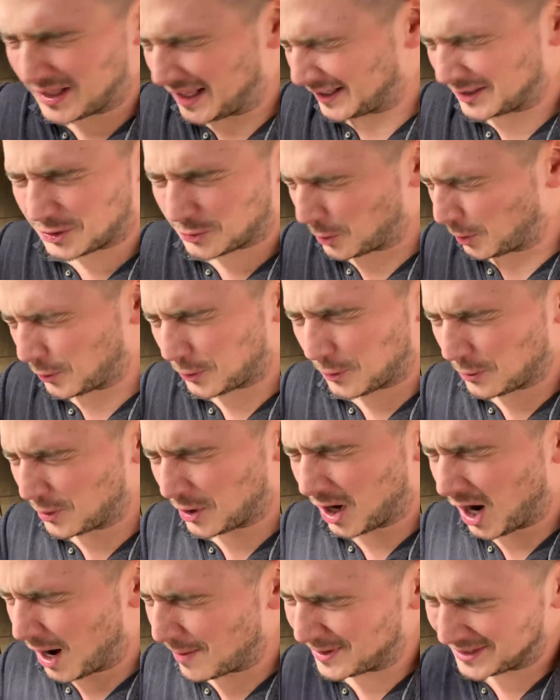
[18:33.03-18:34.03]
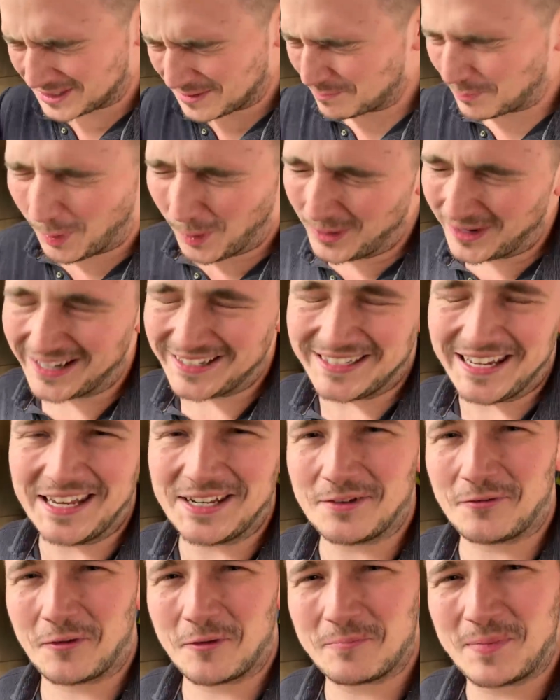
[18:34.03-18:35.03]
like scroll through the comments and point at 10
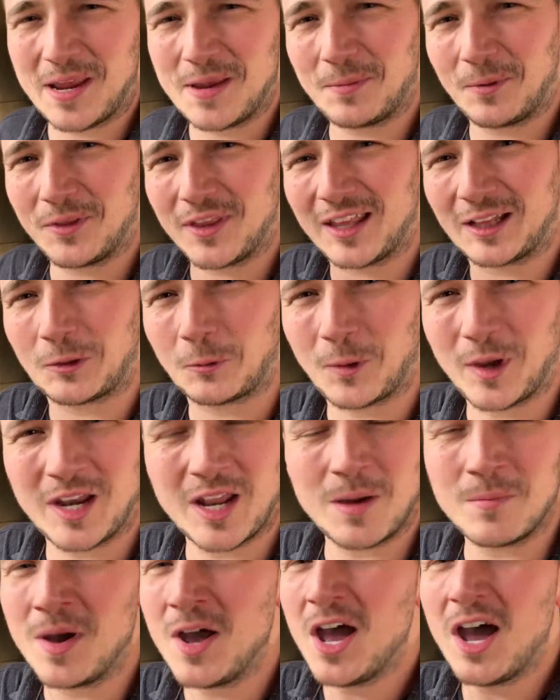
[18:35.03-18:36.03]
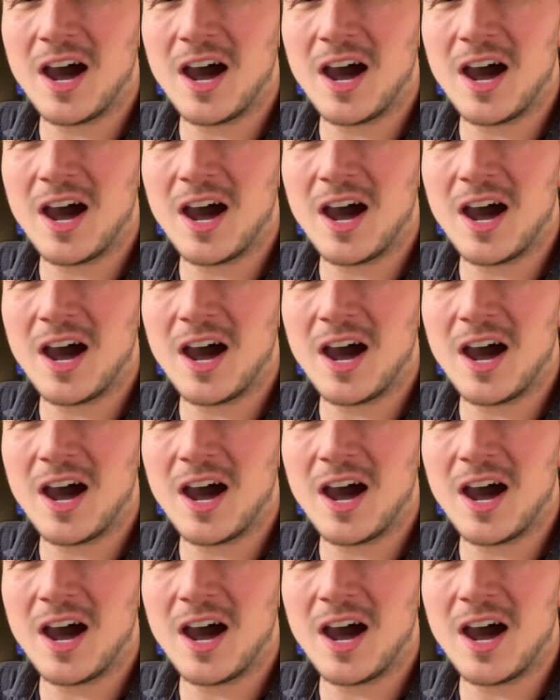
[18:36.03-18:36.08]
different people that'll win them.